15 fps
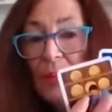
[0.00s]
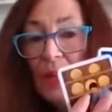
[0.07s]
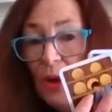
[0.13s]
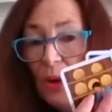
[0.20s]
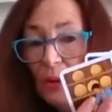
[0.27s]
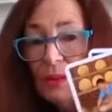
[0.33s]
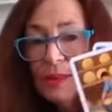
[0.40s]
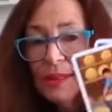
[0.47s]

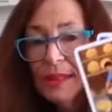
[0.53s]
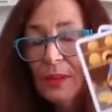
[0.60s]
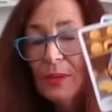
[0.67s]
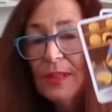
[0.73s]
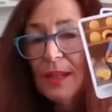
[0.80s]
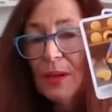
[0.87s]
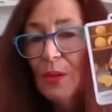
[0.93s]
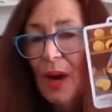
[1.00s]
because
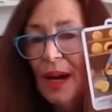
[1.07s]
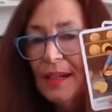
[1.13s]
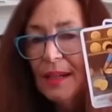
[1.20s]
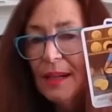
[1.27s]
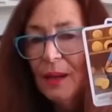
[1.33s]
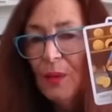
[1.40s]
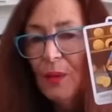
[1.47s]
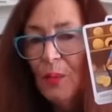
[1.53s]
there is a great
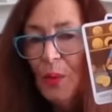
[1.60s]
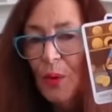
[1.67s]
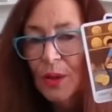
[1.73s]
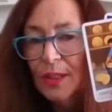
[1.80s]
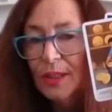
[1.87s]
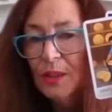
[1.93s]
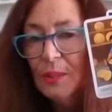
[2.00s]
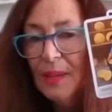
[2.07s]
deal of
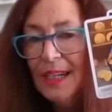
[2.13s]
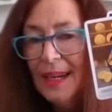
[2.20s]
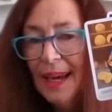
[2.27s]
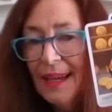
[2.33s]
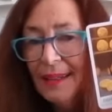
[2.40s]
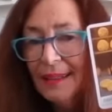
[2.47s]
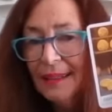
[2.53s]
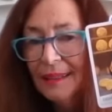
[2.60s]
work to be
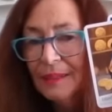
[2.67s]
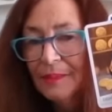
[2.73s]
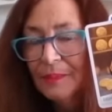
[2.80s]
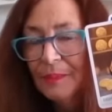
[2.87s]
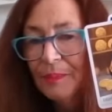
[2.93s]
done.